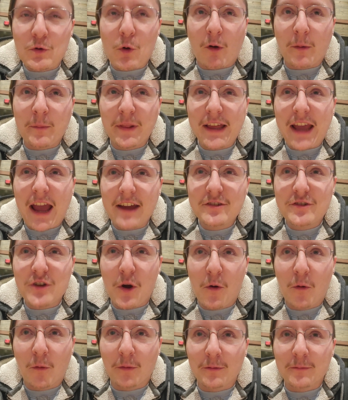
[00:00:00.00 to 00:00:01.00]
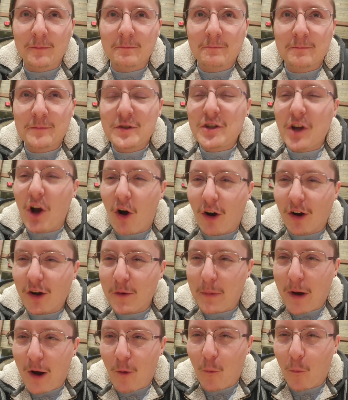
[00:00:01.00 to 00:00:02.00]
Normally I don't talk
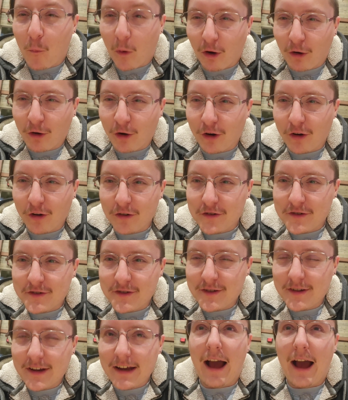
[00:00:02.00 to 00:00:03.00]
about workers,